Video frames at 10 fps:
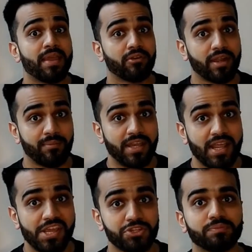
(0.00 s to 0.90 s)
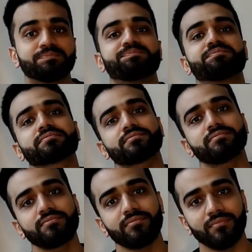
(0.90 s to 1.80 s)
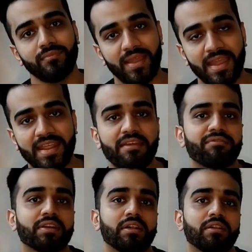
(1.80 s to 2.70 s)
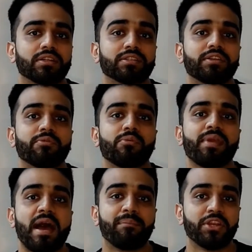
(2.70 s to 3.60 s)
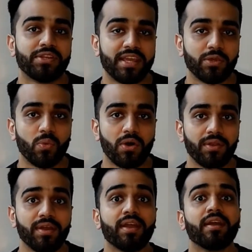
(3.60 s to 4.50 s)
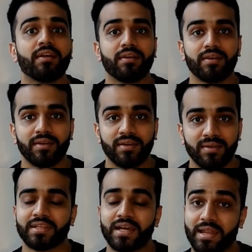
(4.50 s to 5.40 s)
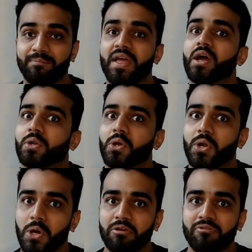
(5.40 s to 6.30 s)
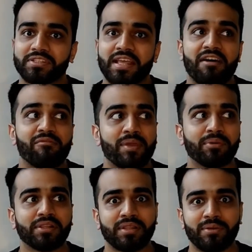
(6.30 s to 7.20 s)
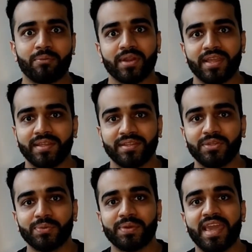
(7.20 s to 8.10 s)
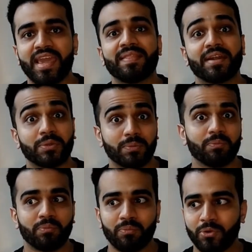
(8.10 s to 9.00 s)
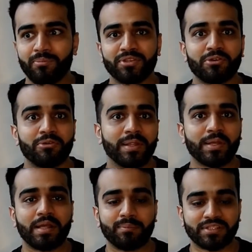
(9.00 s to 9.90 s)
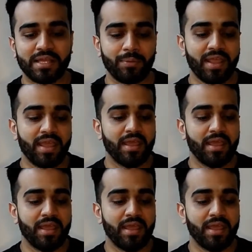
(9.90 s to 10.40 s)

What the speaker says: make a recommendation, and if the consultant would be happy to take you on. Again, not all of us have people that are working in the UK that would be so willing to help us out.